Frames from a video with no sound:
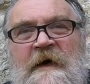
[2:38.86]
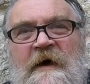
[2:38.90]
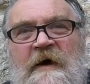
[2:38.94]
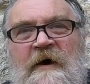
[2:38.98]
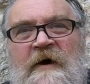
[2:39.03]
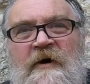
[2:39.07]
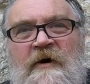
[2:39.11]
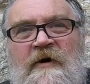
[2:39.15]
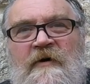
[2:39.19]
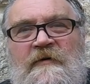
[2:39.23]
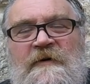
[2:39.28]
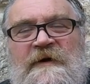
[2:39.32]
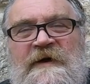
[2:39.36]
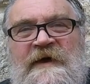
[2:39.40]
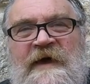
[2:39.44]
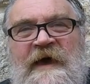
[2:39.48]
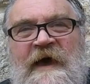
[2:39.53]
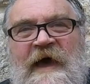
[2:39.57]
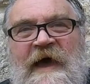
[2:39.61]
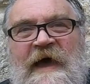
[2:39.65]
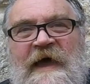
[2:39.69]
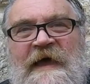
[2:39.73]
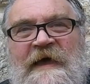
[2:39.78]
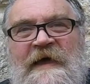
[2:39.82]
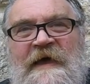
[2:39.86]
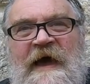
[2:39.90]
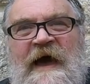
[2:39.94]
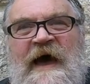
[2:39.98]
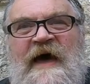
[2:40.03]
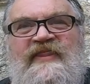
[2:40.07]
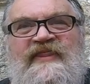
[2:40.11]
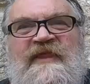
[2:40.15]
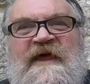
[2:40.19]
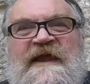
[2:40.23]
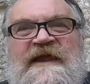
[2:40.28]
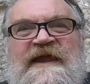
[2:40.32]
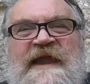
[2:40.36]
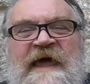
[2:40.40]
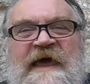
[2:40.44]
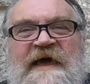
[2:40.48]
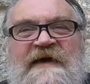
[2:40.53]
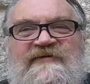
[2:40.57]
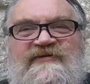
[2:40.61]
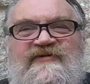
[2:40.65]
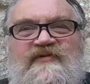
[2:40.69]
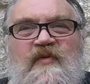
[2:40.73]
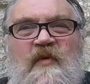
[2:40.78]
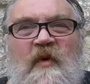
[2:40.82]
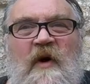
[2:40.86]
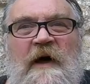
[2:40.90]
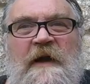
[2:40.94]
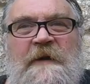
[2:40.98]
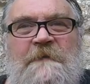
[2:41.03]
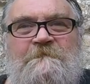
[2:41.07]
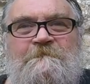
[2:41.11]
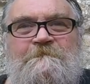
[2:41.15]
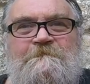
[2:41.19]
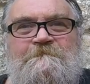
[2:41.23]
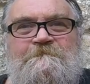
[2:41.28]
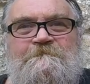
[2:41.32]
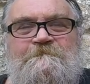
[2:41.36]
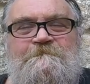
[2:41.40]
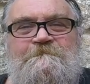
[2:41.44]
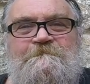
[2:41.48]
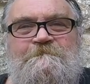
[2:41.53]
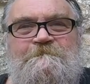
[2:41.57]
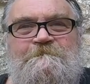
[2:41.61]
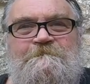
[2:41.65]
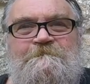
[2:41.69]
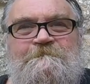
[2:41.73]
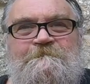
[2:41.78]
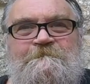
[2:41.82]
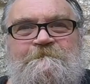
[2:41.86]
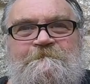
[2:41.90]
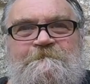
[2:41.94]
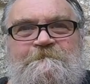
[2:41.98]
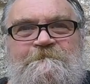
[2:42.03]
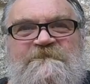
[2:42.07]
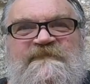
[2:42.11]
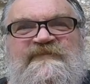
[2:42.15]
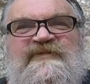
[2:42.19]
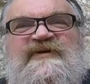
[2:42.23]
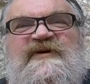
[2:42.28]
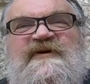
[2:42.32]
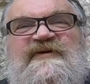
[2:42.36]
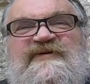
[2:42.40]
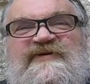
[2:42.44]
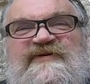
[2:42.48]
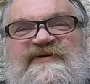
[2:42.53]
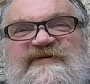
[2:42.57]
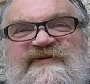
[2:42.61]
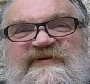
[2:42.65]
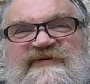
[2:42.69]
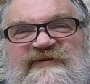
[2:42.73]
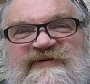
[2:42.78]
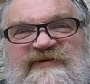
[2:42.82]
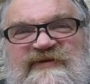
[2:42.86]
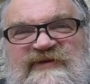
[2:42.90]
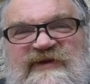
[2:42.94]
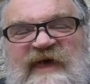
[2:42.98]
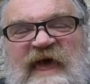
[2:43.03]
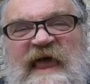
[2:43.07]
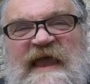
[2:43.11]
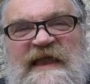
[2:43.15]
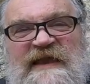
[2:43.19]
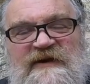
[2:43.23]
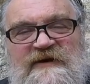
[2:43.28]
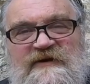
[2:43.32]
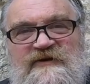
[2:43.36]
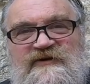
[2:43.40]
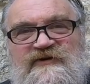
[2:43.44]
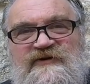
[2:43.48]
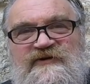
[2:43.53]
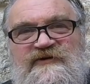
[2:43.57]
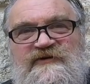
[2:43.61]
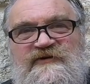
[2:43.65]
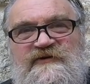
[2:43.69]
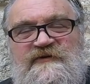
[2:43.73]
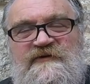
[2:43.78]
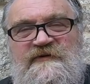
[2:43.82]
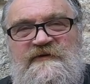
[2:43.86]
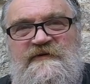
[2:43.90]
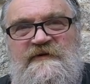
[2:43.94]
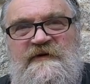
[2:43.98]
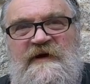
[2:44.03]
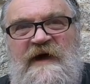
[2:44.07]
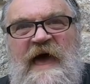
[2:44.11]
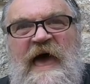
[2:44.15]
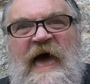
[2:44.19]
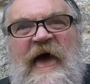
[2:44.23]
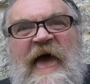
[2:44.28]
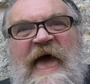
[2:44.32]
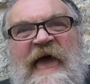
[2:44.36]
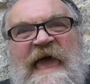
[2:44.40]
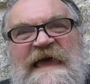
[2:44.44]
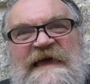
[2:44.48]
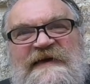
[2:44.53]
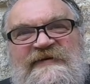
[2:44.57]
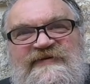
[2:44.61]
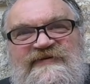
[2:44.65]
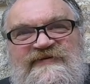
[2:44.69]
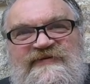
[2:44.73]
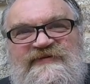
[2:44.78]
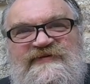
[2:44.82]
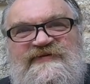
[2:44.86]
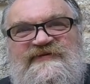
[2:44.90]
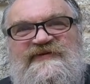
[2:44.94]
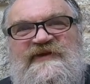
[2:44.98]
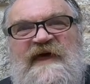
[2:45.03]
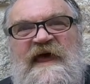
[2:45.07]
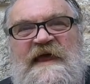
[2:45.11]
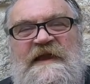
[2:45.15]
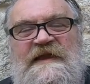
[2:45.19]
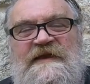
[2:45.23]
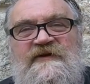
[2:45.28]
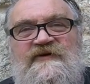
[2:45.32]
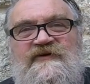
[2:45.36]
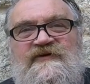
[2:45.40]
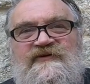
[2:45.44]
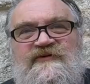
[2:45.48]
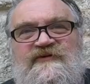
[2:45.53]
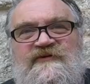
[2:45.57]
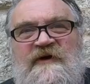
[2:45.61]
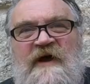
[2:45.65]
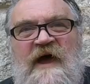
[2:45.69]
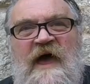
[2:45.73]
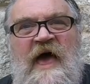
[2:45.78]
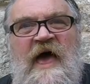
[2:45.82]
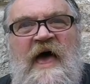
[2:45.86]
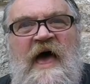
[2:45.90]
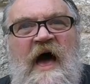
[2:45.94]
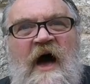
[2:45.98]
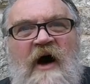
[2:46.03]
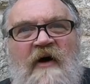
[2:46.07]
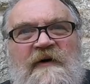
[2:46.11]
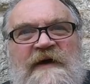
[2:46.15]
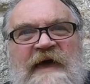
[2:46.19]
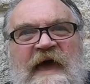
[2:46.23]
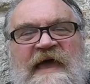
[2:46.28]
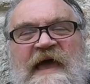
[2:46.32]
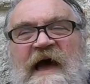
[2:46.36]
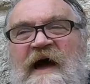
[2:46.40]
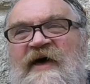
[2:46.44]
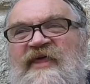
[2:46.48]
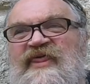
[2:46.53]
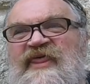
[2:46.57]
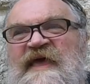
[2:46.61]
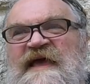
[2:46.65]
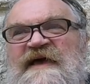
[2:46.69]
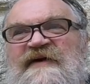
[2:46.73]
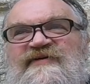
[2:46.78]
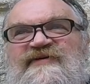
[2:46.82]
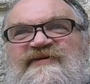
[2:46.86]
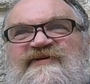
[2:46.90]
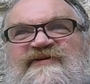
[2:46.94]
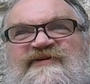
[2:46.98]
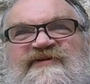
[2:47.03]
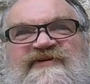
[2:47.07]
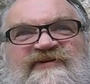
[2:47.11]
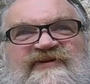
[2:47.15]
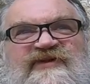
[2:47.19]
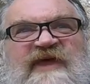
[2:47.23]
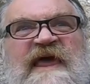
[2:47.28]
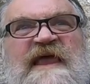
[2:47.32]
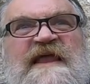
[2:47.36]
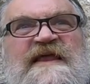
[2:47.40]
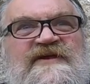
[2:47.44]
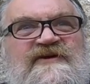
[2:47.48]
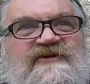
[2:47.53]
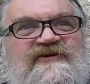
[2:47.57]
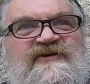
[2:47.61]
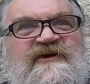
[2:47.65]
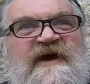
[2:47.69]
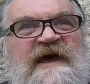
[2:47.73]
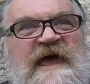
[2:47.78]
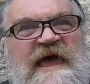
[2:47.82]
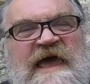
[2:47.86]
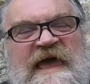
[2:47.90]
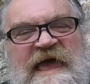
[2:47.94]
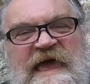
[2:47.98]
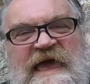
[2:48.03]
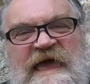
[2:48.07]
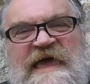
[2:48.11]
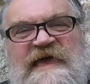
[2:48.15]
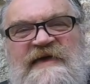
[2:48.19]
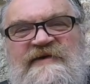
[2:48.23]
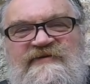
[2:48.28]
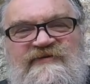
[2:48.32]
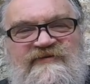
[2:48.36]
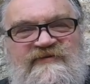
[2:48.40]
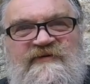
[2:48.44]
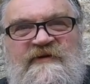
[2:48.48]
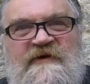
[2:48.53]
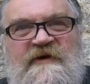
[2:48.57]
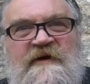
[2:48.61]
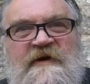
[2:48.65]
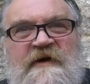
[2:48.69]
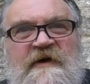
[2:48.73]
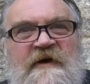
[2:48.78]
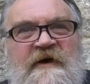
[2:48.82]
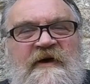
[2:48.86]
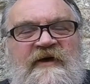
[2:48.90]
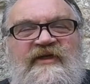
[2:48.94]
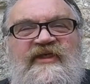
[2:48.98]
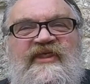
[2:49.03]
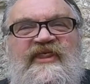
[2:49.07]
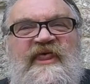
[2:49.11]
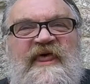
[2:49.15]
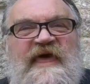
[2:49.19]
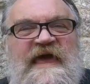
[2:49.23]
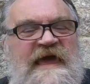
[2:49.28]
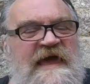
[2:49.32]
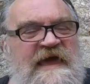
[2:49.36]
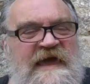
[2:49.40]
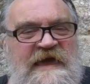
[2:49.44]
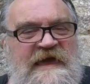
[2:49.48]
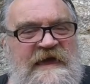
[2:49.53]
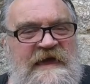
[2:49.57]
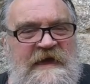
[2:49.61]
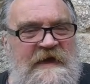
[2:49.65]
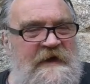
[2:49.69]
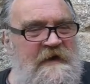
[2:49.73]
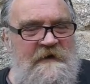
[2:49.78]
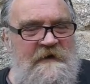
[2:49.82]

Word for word: Okay, and the next one to stench. A stench. Okay, I think stench is the